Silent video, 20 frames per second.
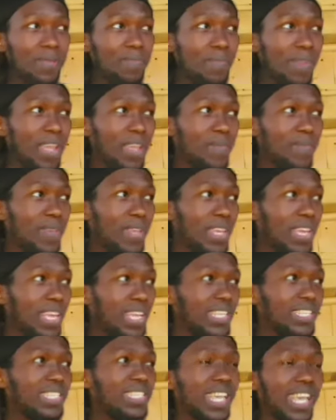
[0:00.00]
maybe
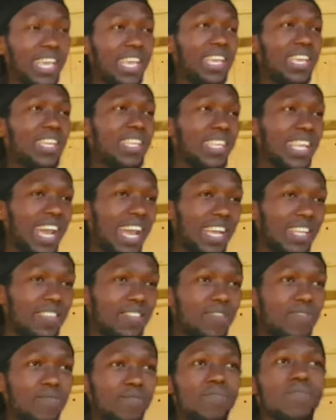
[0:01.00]
he's thinking that
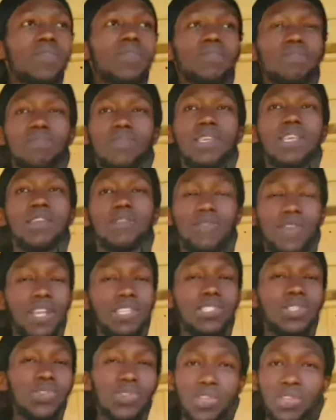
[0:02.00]

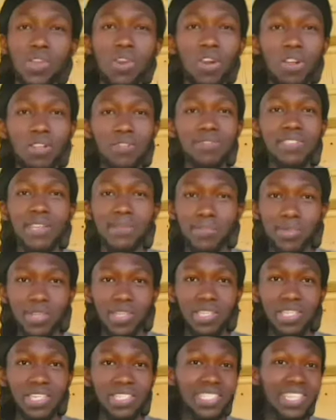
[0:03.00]
eventually all of them are
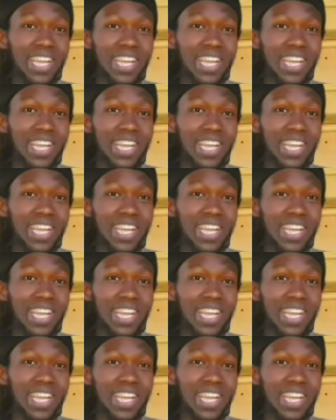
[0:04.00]
gonna